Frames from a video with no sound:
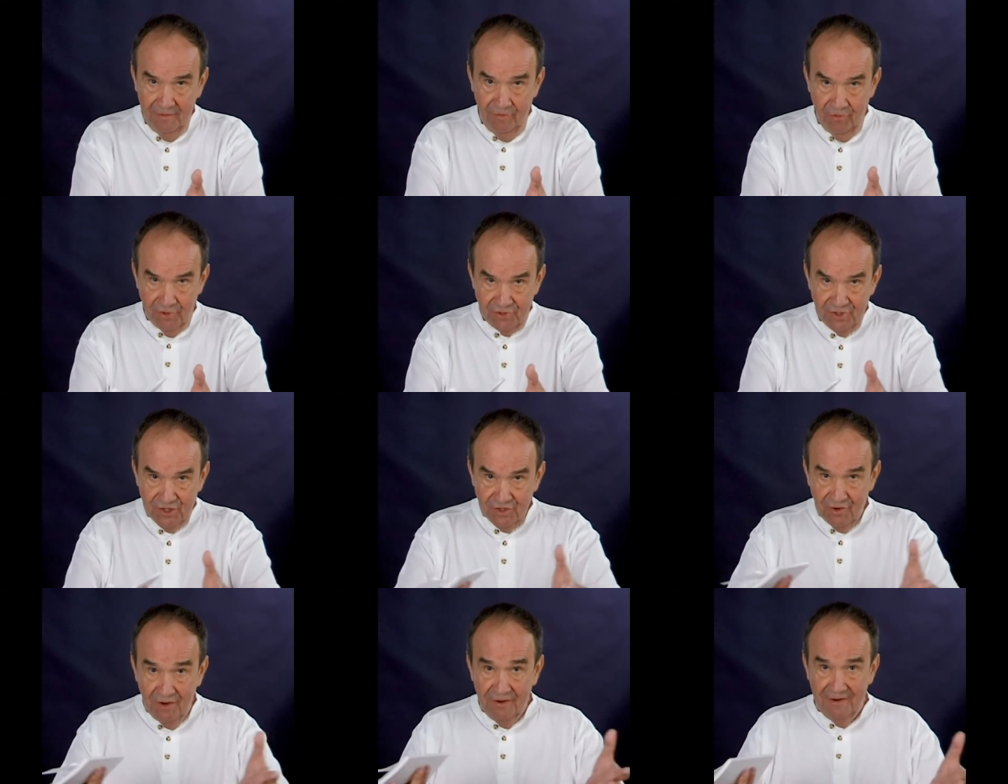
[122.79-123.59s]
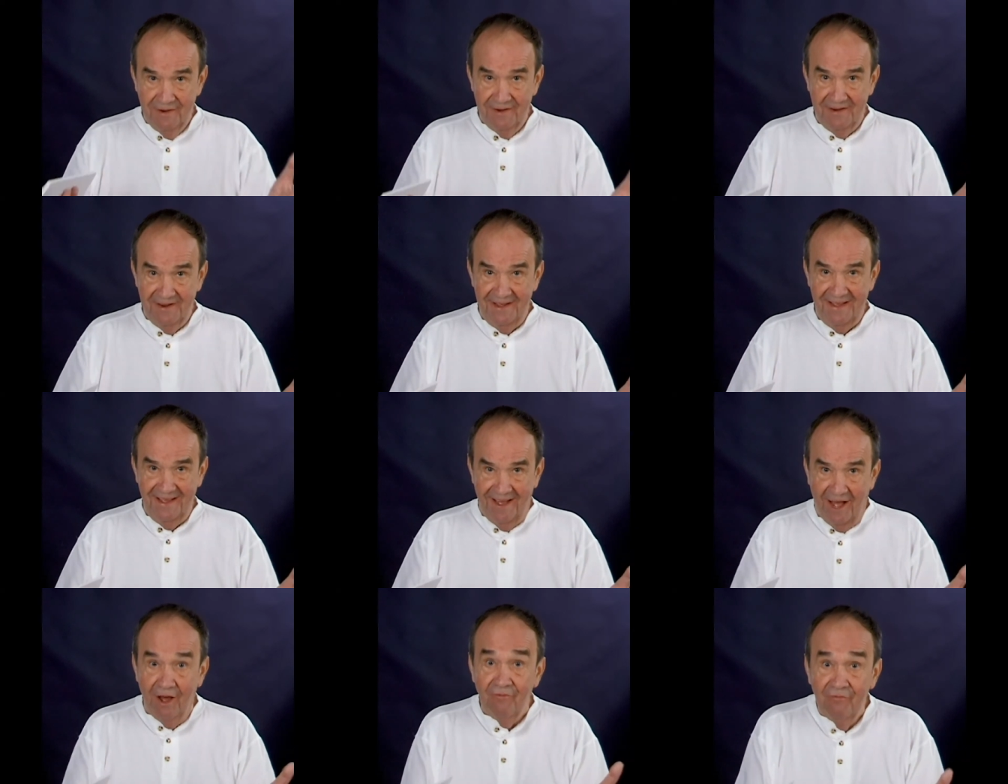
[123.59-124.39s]
the certainty
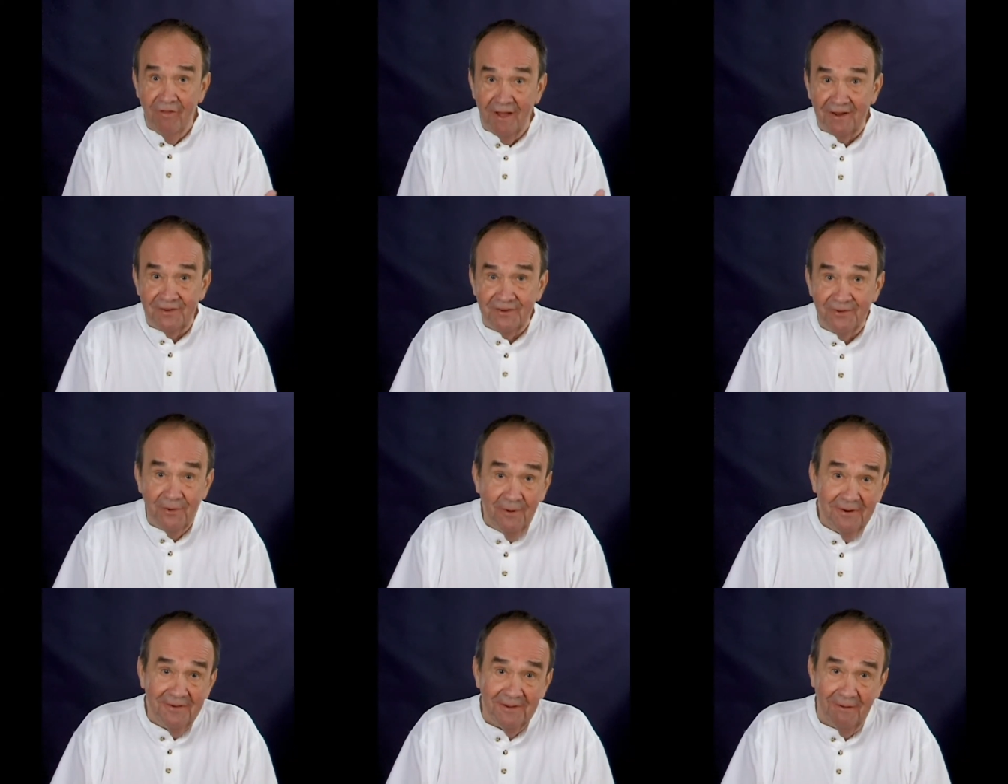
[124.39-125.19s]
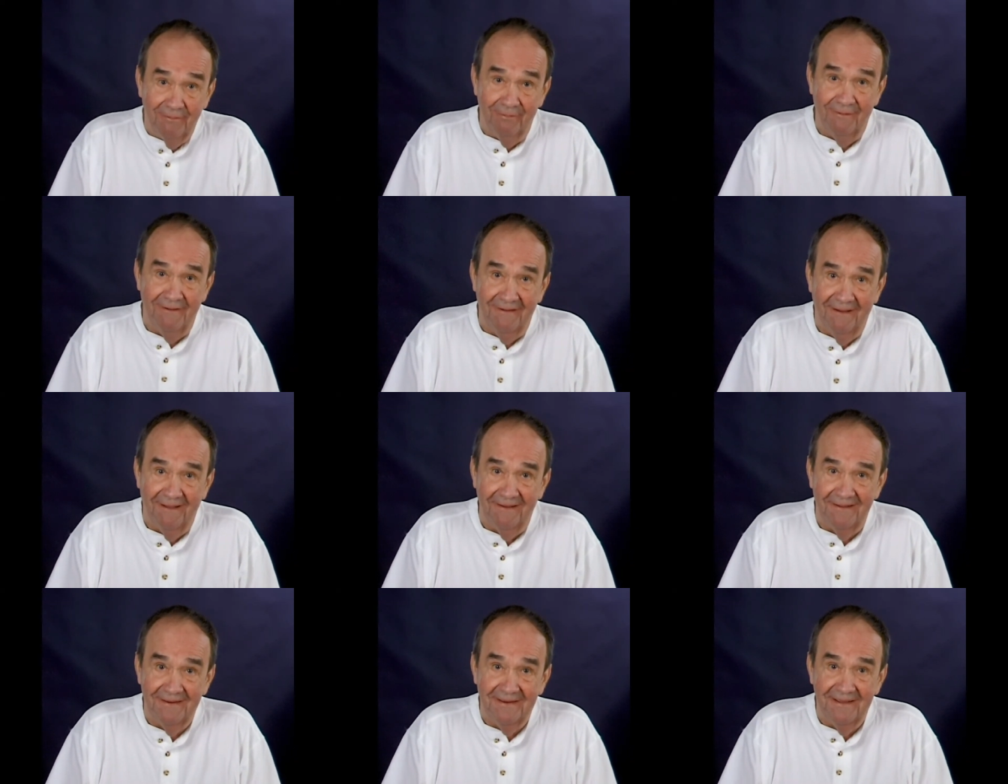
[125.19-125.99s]
of that source of
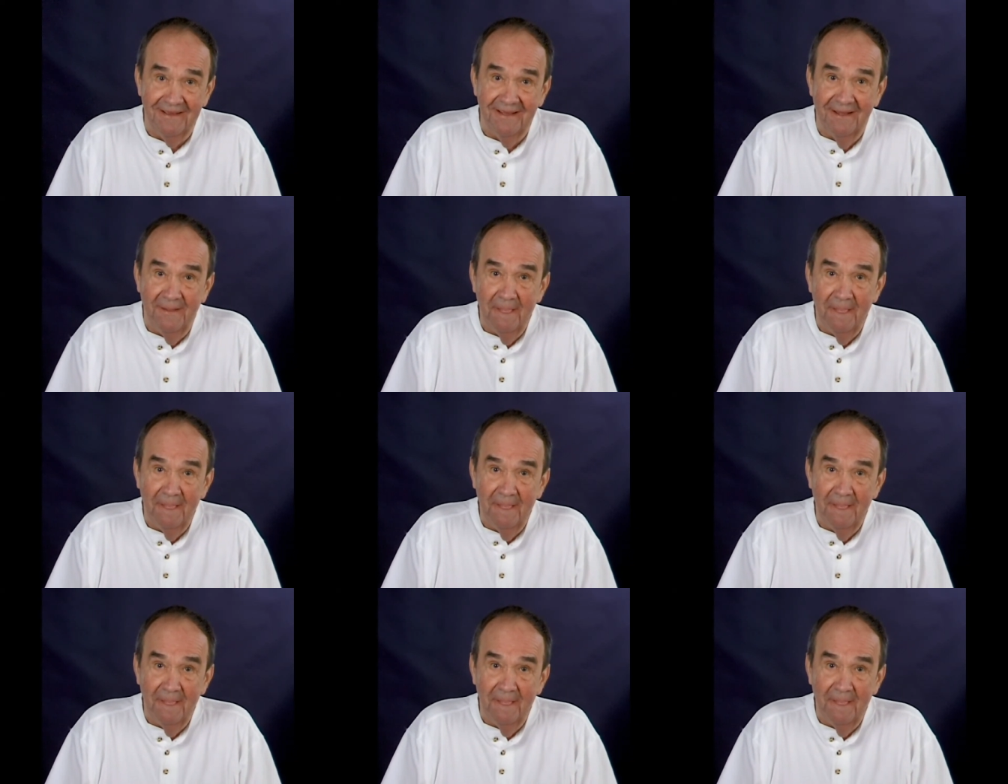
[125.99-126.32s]
reality,